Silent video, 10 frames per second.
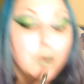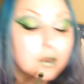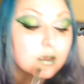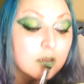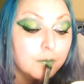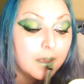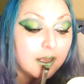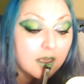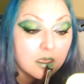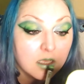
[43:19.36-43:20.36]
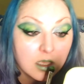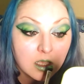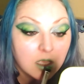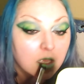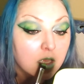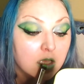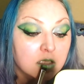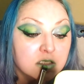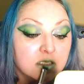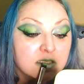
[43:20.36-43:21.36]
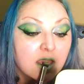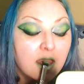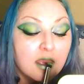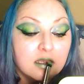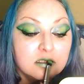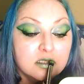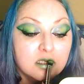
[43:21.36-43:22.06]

in the palette and just edge